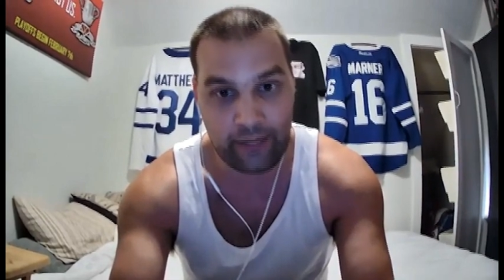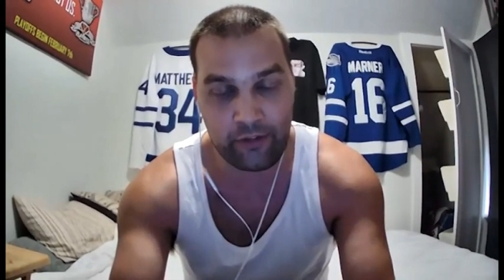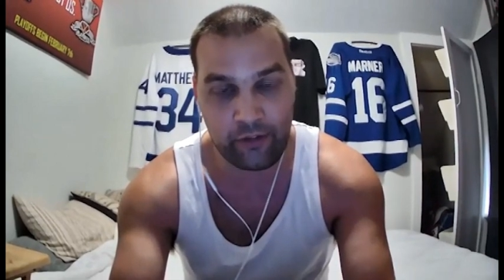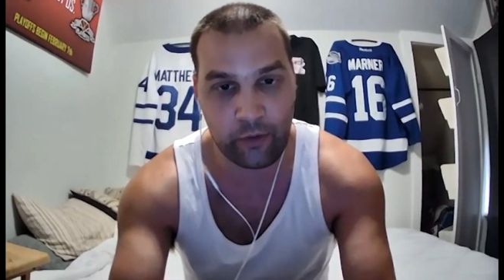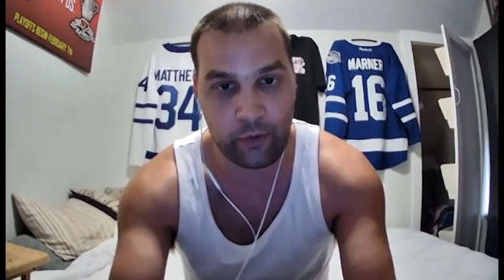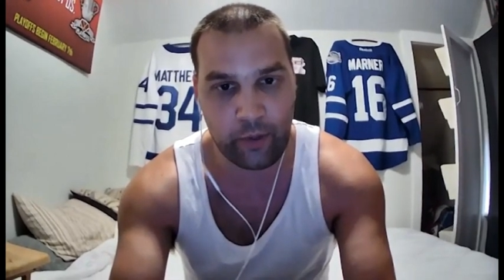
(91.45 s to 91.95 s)

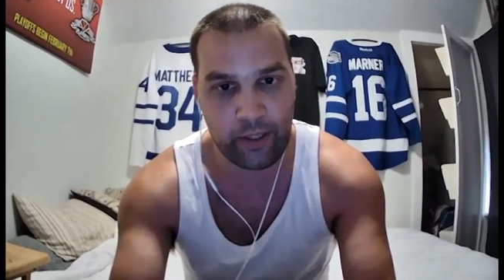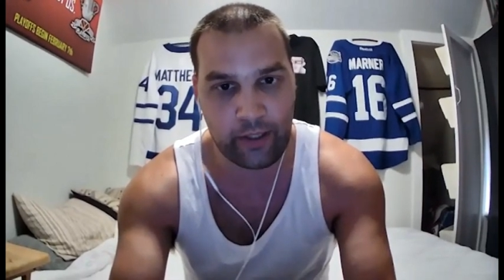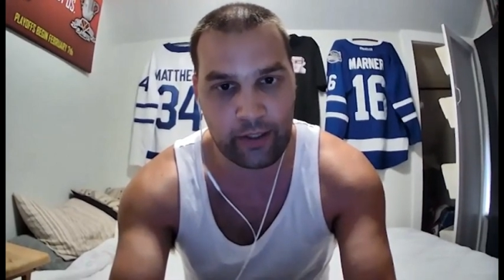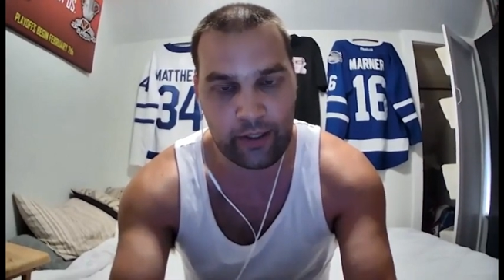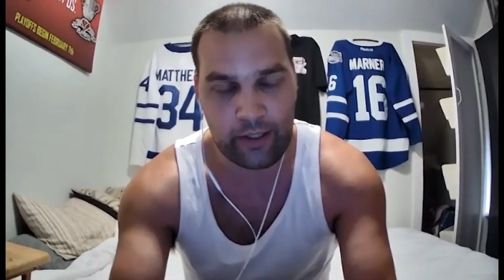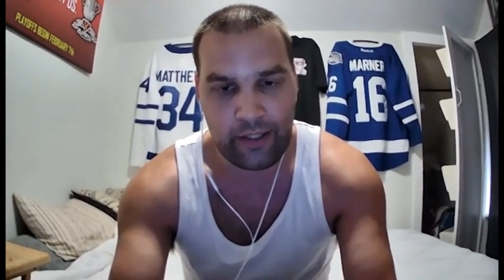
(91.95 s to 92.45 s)
So, uh,
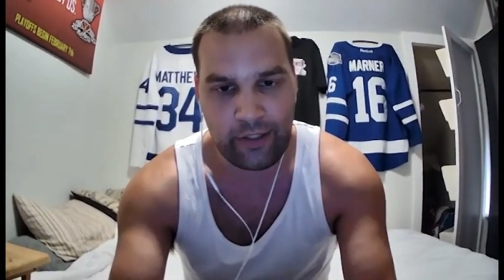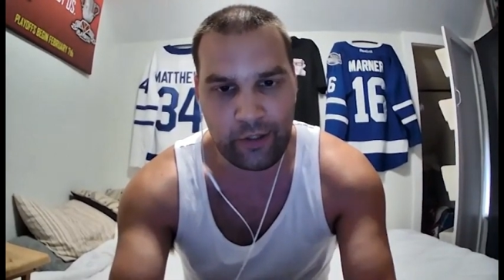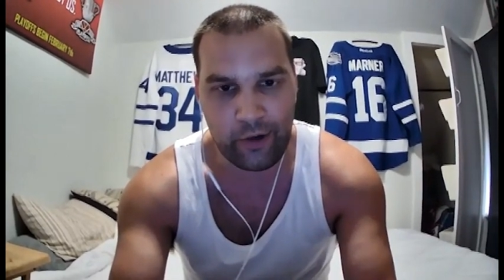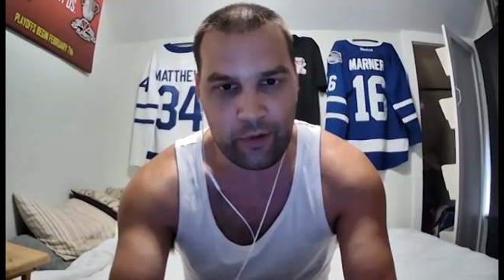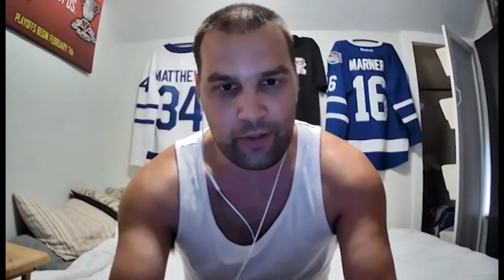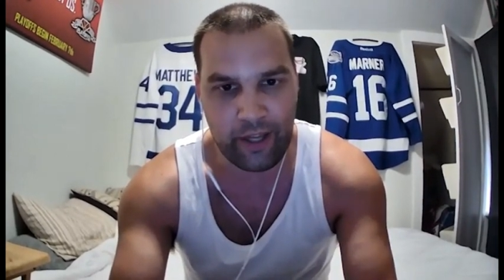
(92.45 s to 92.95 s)
you
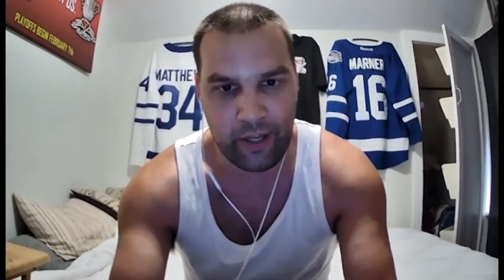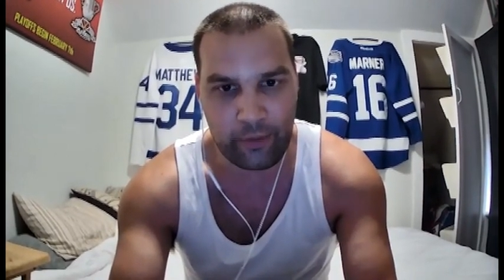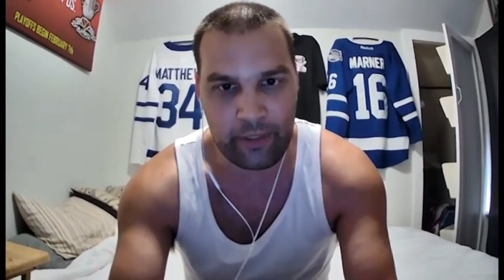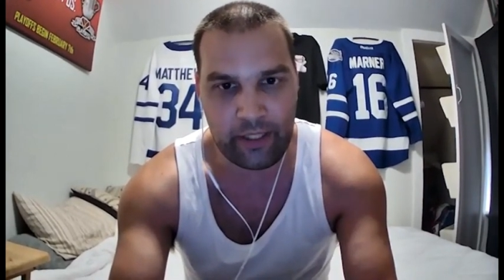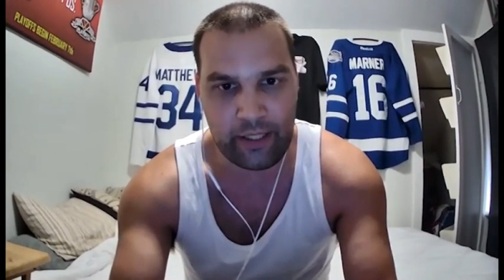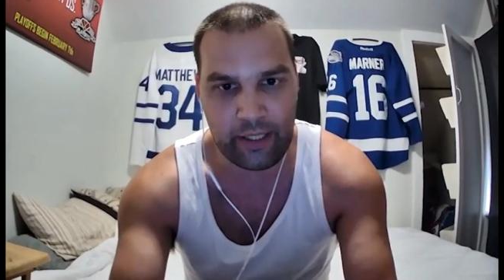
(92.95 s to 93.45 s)
know, that'll
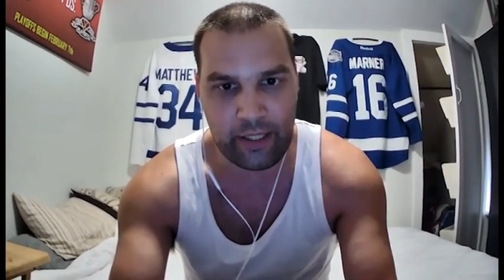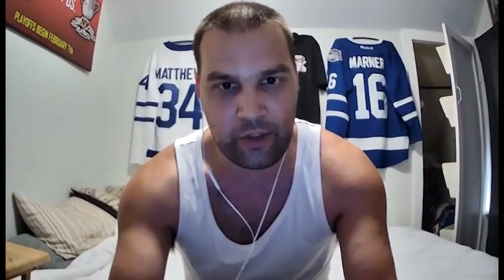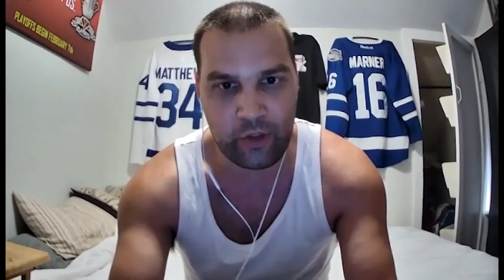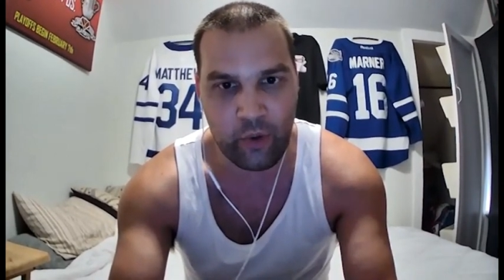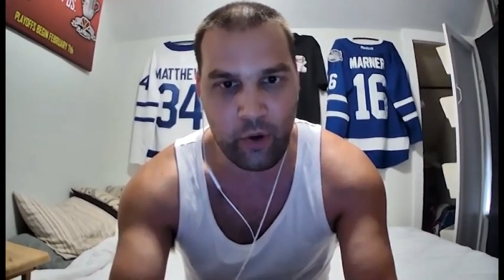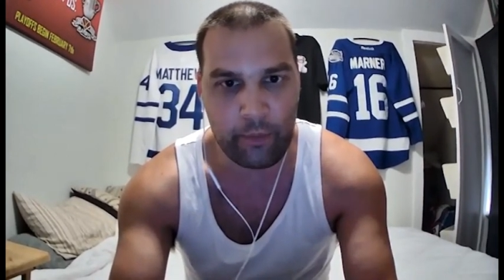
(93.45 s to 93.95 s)
be the uh,
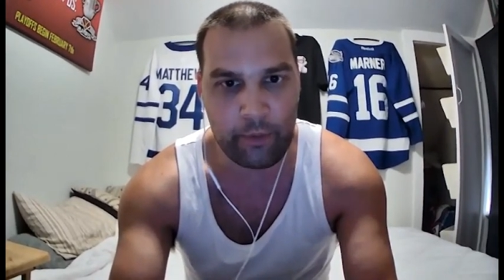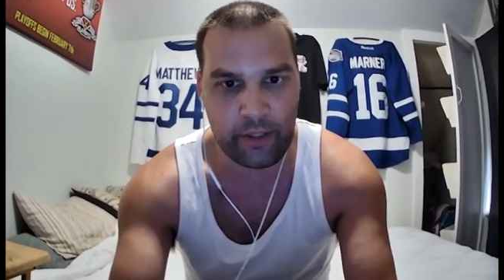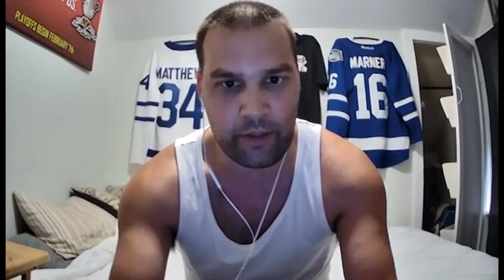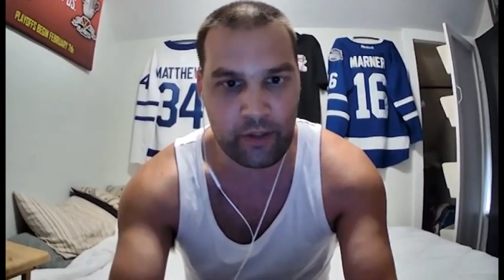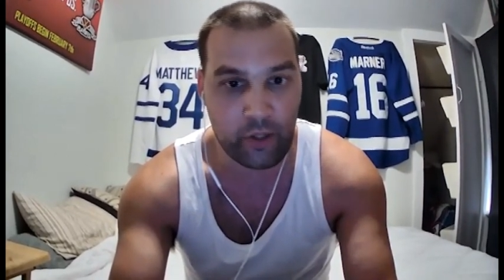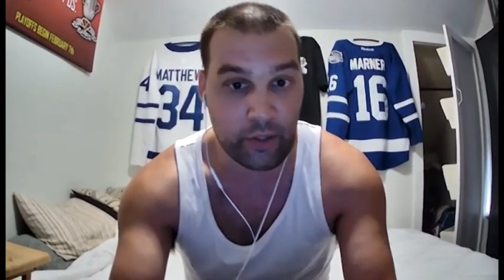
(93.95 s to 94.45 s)
new
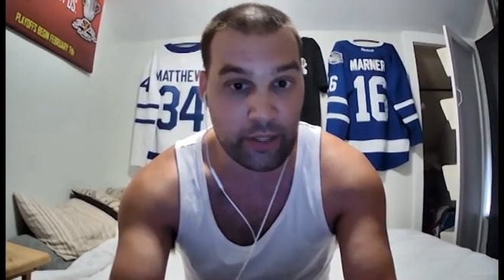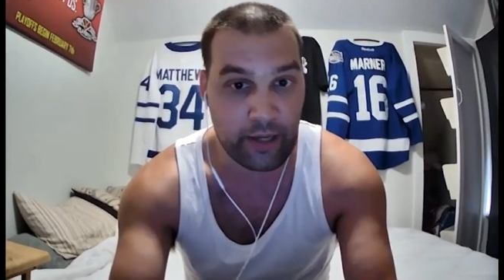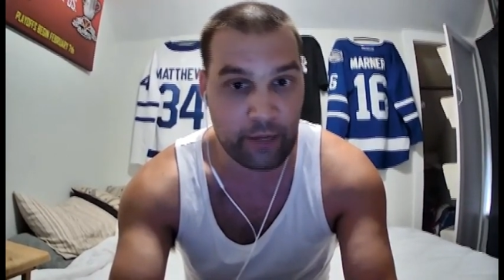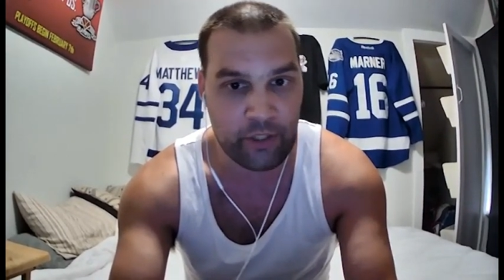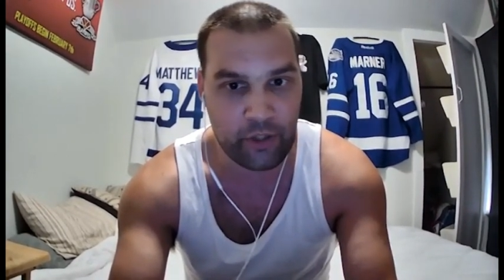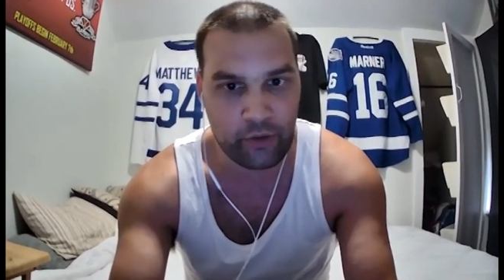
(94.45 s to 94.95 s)
opening to all the
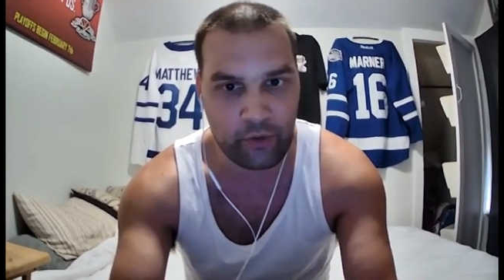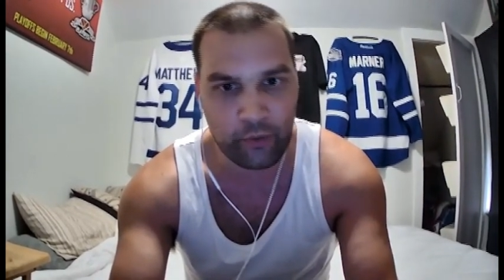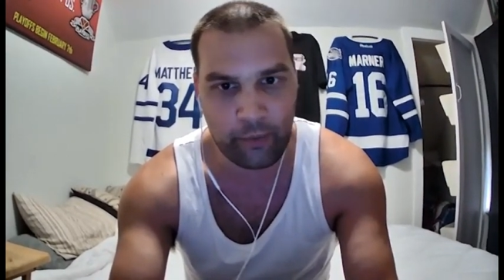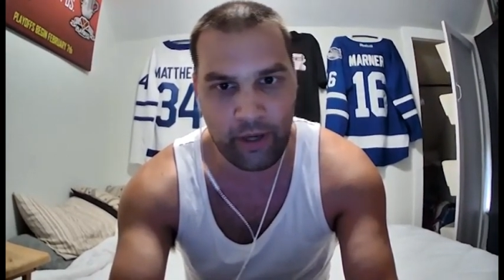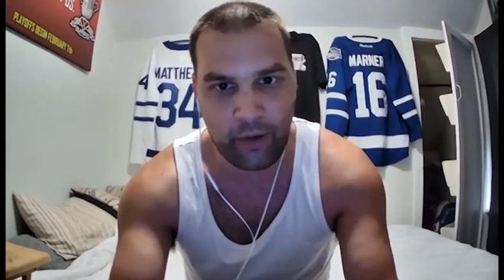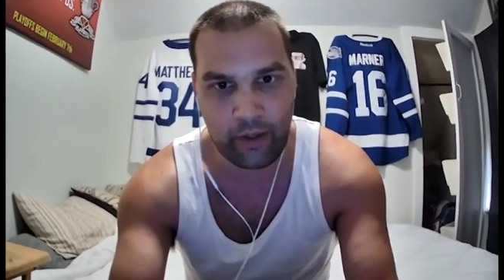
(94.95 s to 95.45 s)
episodes
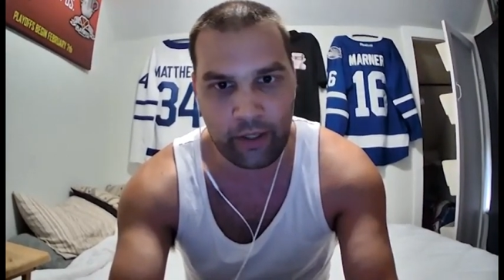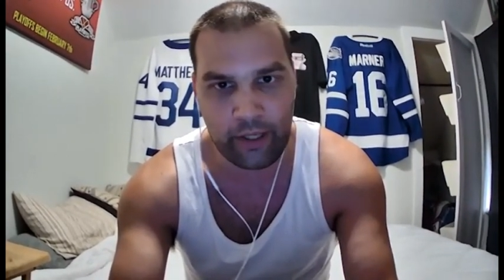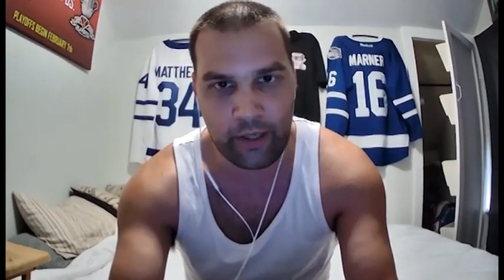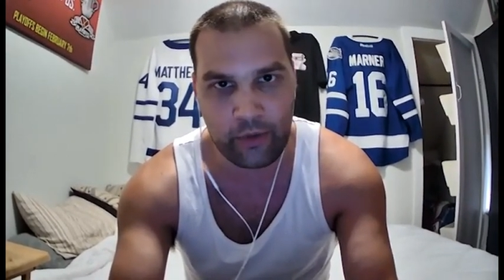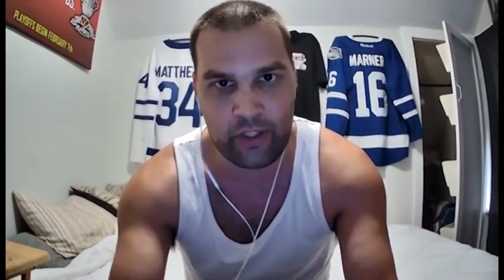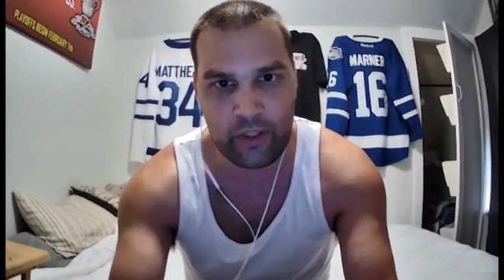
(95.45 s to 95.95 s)
from now on
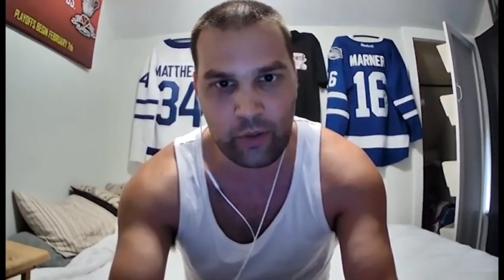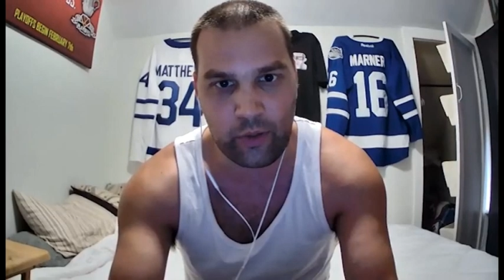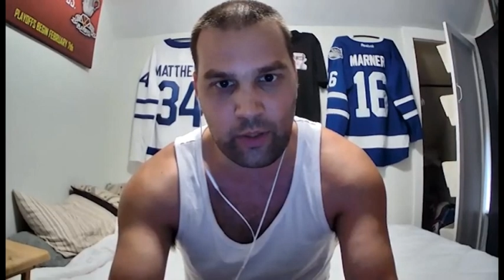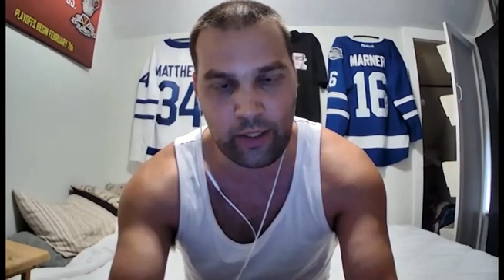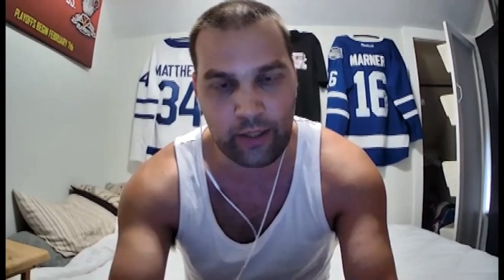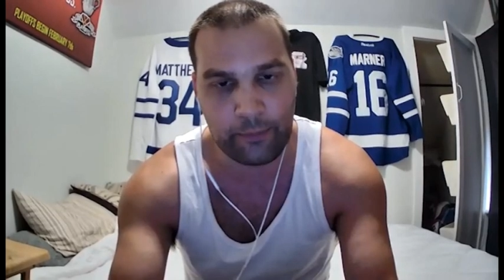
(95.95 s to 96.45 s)
out. So,
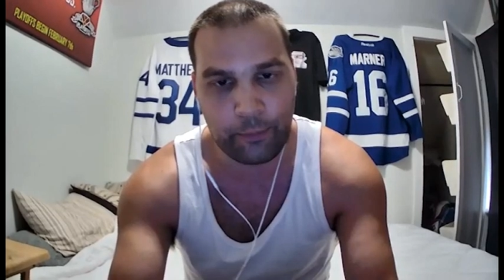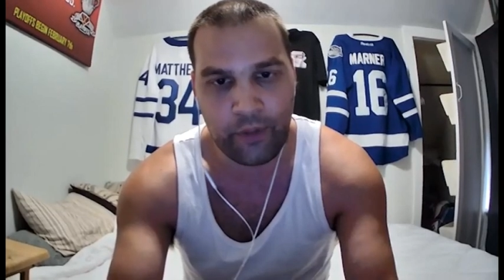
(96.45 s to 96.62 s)
uh,